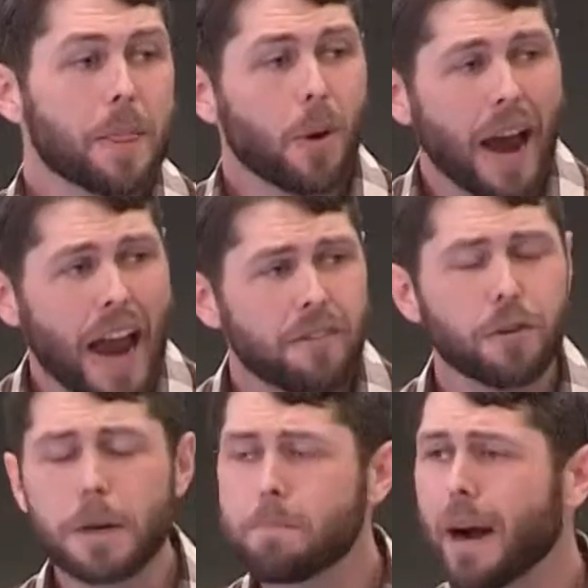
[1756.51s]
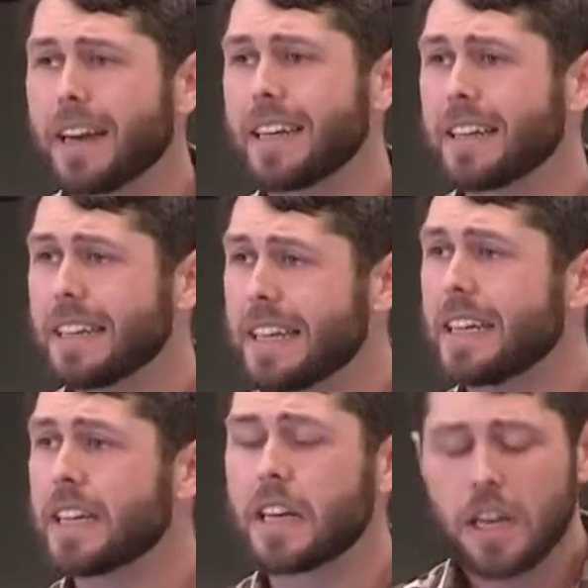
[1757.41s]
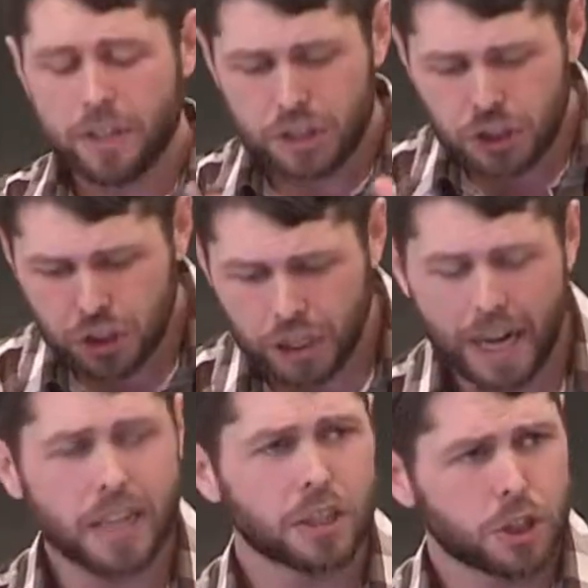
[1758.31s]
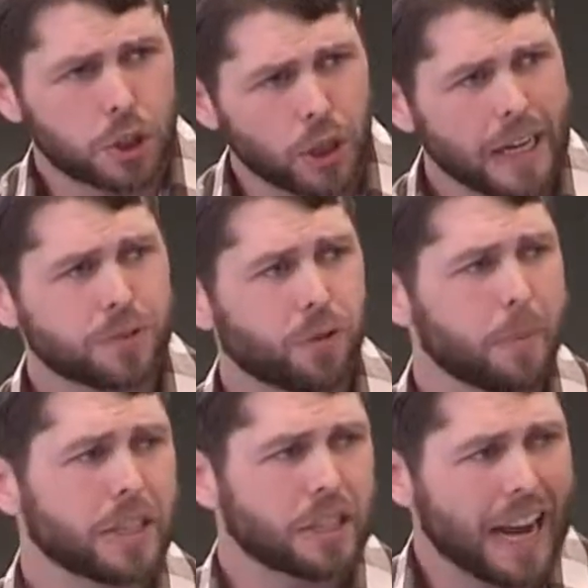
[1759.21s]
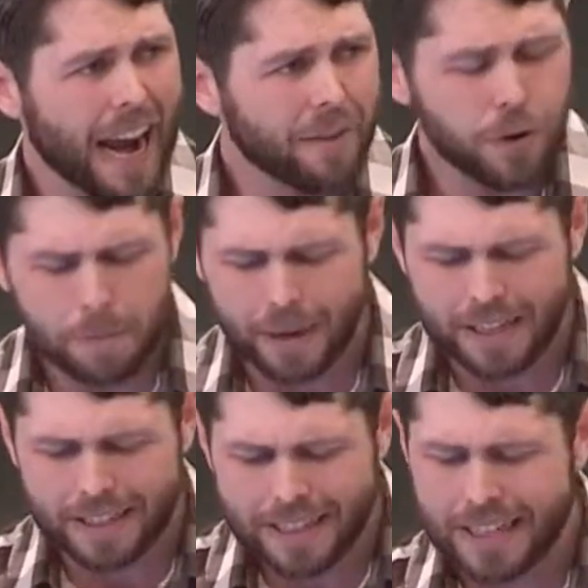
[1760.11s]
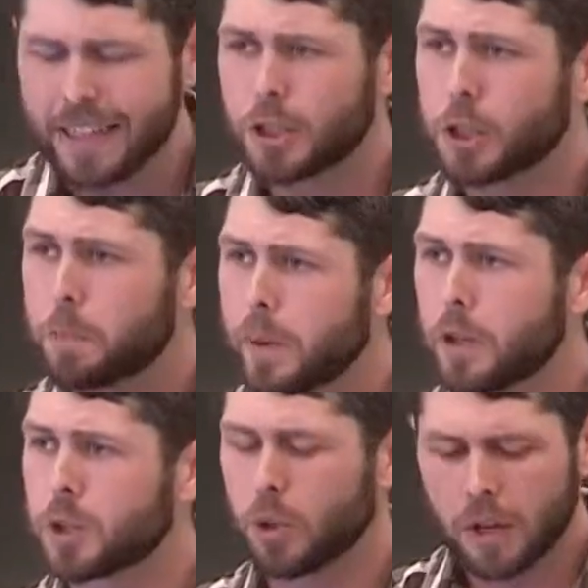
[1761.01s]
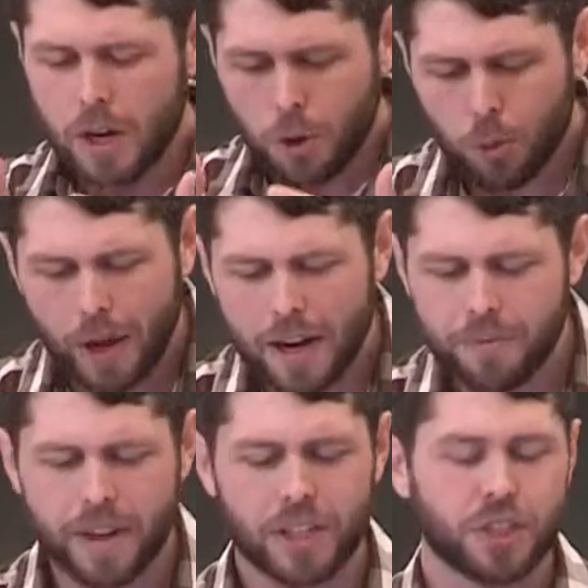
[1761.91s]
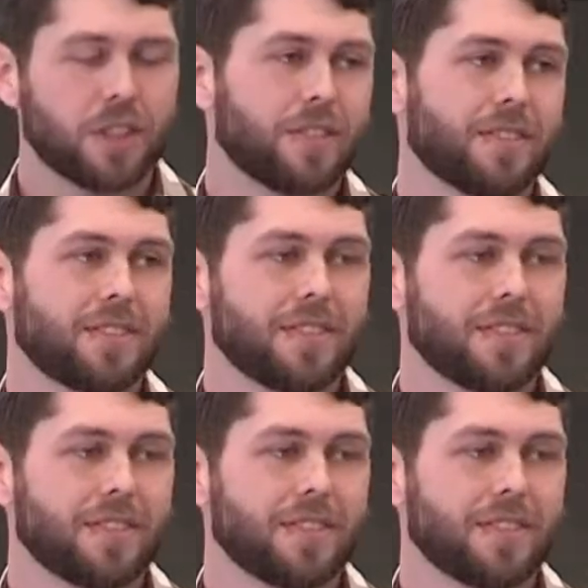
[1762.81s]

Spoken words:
No, everybody needed this change, this transformation. Everybody needed spiritual renovation.